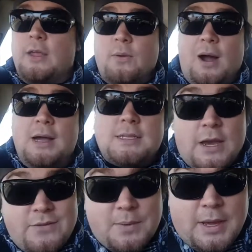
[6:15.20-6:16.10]
Otherwise, I
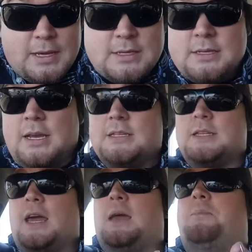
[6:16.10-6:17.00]
haven't done my exercise
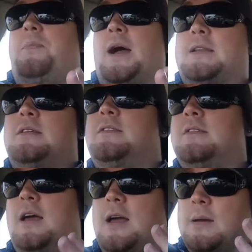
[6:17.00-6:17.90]
today, but
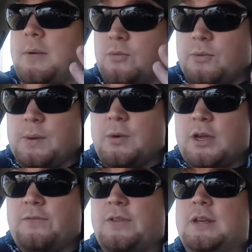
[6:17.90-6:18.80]
I will be
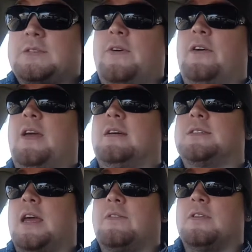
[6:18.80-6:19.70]
working for the next 5 hours,
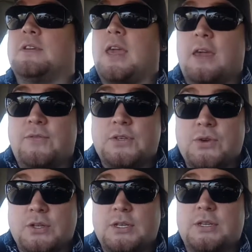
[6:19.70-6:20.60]
and I have a lot of canvas
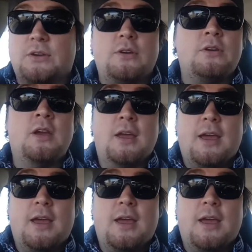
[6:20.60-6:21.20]
stretching to do,